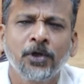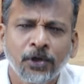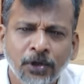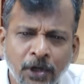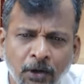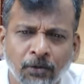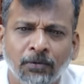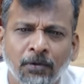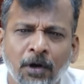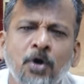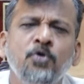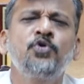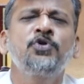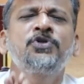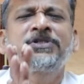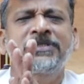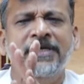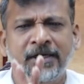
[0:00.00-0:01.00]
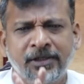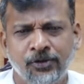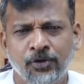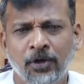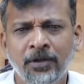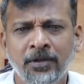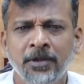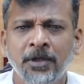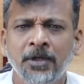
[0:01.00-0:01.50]
Now, how to start
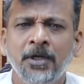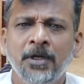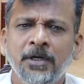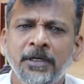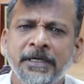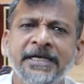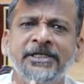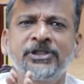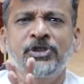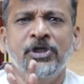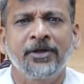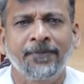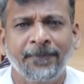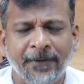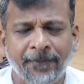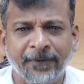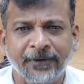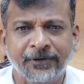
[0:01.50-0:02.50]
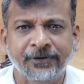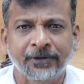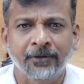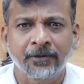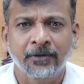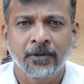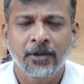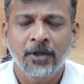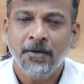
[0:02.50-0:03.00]
your next year preparation?
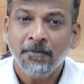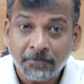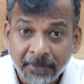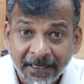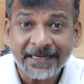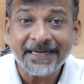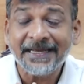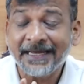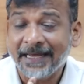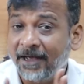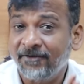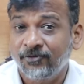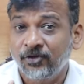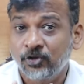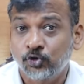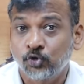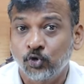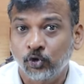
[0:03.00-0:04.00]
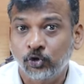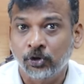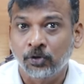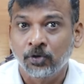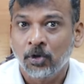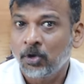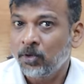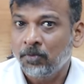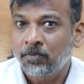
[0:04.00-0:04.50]
Many have this
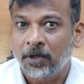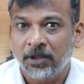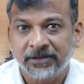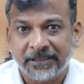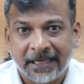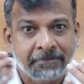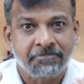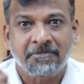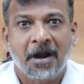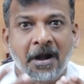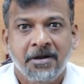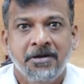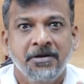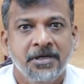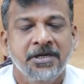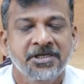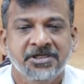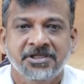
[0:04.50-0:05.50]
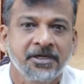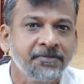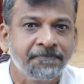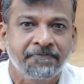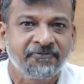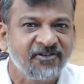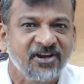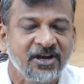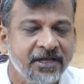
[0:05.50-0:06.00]
notion, boss, I'm
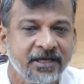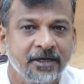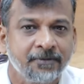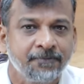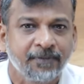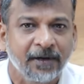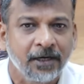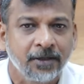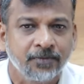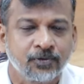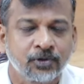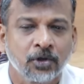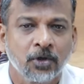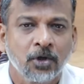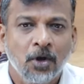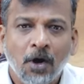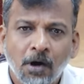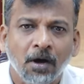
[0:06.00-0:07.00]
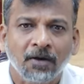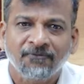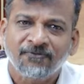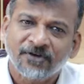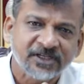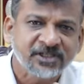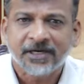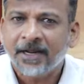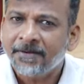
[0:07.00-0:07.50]
continuously failing in prelims, or
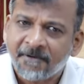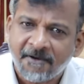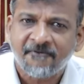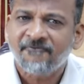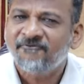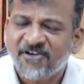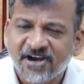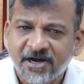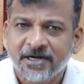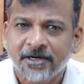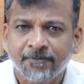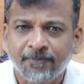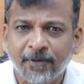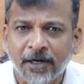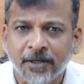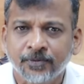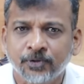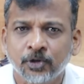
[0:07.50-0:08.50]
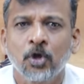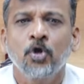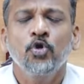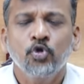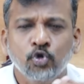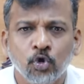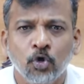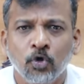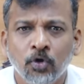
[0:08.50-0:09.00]
first time I have failed in prelims.
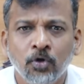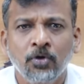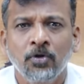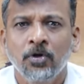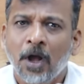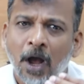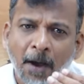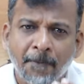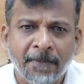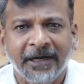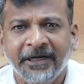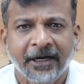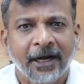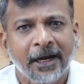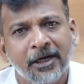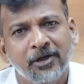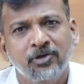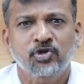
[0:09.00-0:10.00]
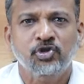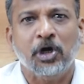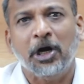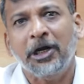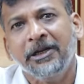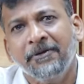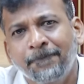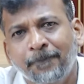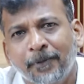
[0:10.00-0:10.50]
So, better I'll
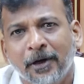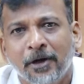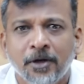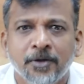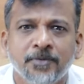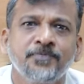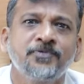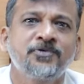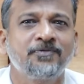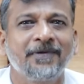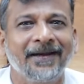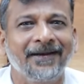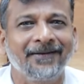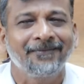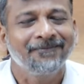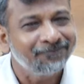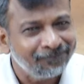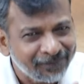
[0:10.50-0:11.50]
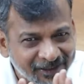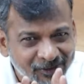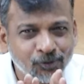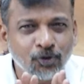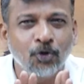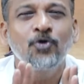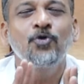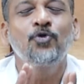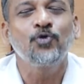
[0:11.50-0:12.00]
study prelims well. Please
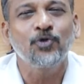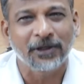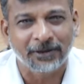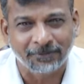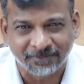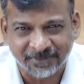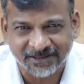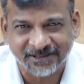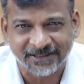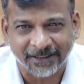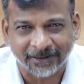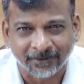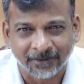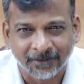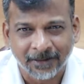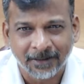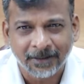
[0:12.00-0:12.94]
don't do that mistake.